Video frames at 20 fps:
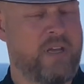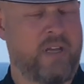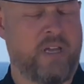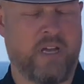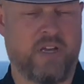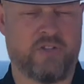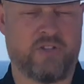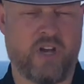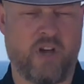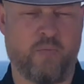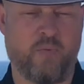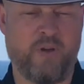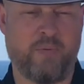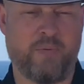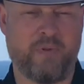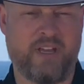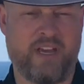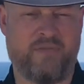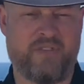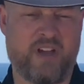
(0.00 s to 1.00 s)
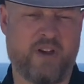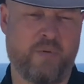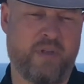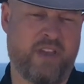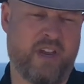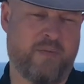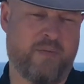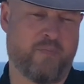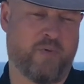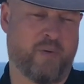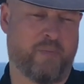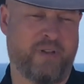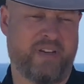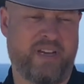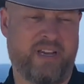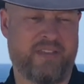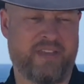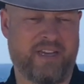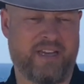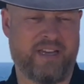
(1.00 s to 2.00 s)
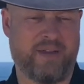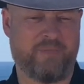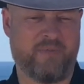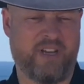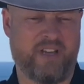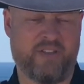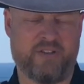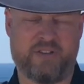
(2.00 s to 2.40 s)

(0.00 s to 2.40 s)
Yeah, so we believe they're within probably the